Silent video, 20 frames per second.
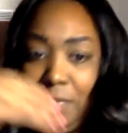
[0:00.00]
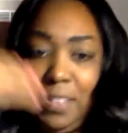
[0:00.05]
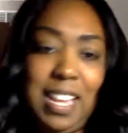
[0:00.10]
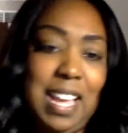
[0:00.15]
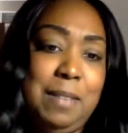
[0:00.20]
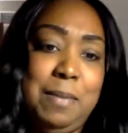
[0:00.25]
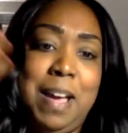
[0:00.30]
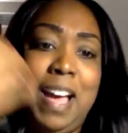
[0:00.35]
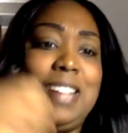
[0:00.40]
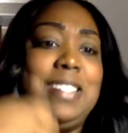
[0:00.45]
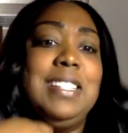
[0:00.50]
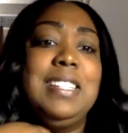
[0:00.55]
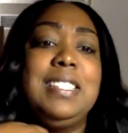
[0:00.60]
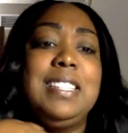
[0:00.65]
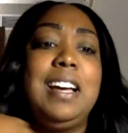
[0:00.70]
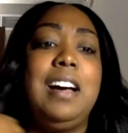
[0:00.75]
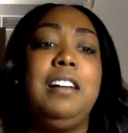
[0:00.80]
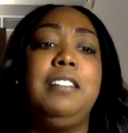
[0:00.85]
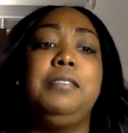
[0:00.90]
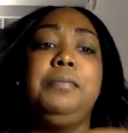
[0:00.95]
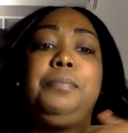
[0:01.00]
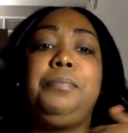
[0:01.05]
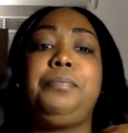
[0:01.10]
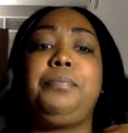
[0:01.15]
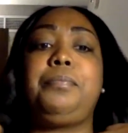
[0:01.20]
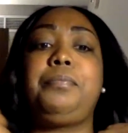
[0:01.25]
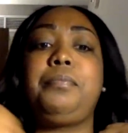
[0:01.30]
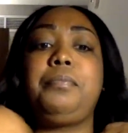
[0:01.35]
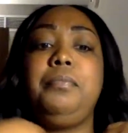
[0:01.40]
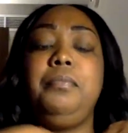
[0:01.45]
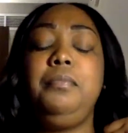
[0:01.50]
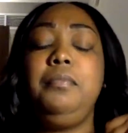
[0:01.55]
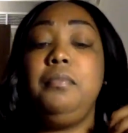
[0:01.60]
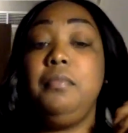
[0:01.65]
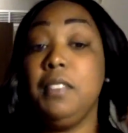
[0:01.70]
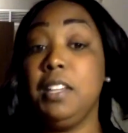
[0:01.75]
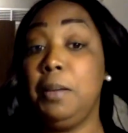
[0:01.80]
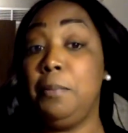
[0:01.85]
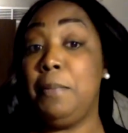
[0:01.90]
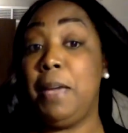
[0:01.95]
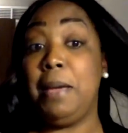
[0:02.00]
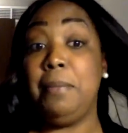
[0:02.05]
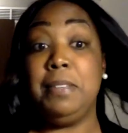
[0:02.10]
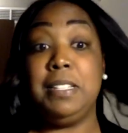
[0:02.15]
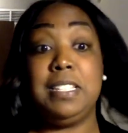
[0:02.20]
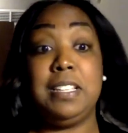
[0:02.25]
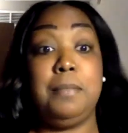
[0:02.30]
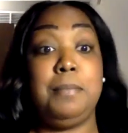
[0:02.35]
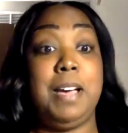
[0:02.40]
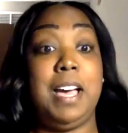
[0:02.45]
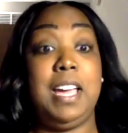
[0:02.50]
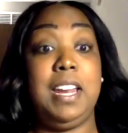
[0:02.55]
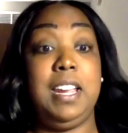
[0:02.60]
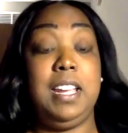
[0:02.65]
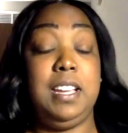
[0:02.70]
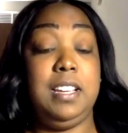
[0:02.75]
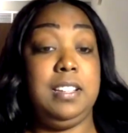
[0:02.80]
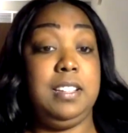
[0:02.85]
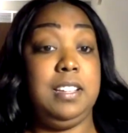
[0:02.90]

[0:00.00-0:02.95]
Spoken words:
but I just thought maybe somebody,